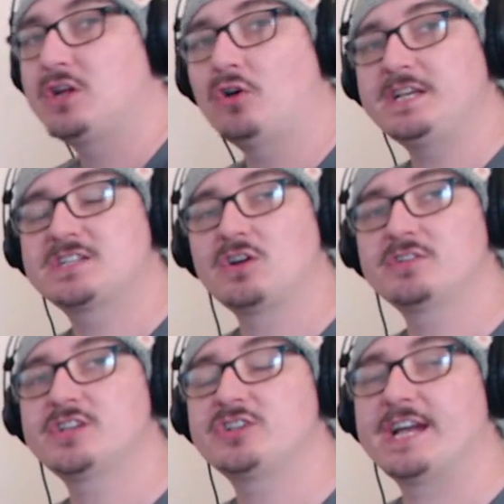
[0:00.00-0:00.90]
you've got any
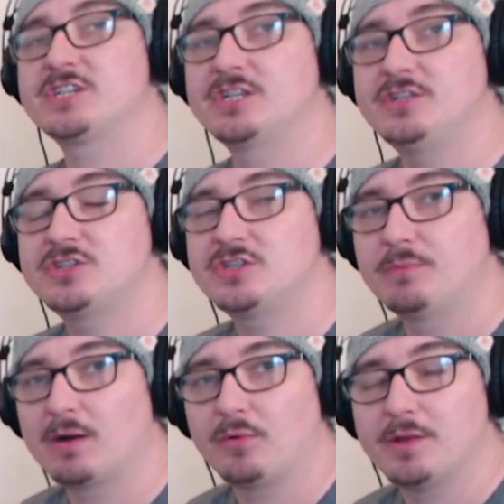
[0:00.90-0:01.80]
song suggestions you
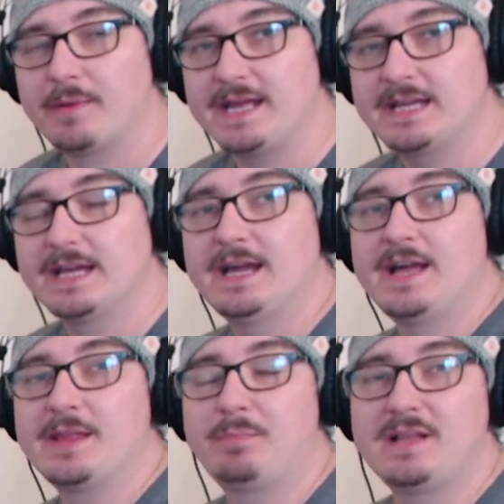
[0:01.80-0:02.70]
might want to make,
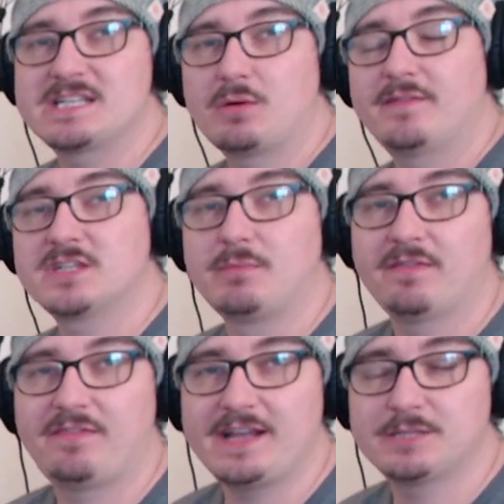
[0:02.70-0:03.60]
then please go over to my
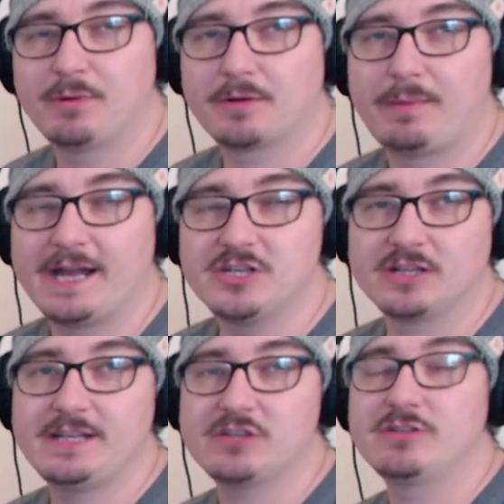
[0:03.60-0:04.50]
Facebook page. I
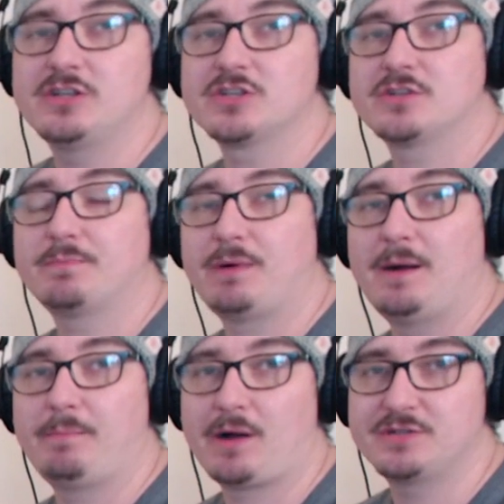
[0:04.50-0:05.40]
literally just
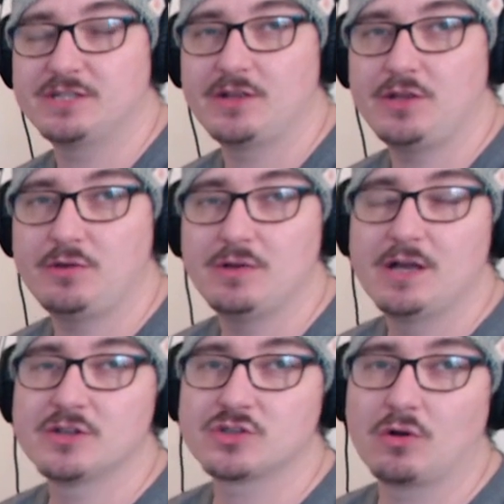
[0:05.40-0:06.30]
posted a new
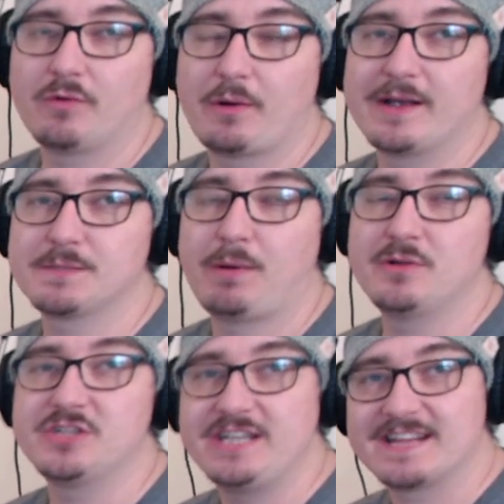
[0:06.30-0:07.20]
song request
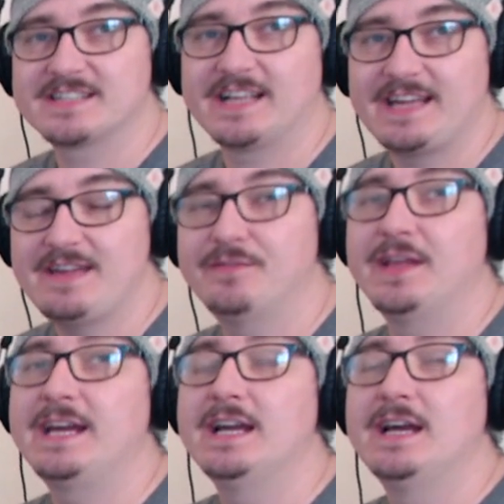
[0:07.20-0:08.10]
post yesterday
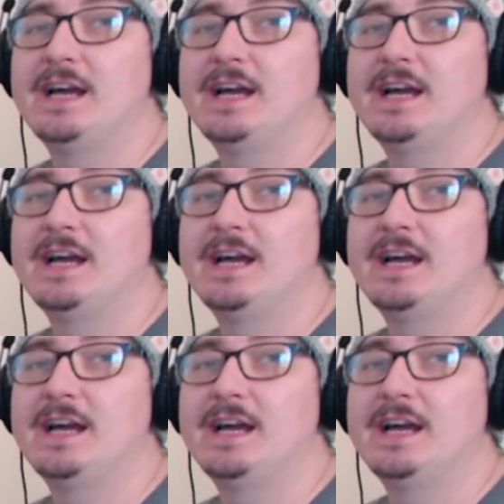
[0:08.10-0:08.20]
evening,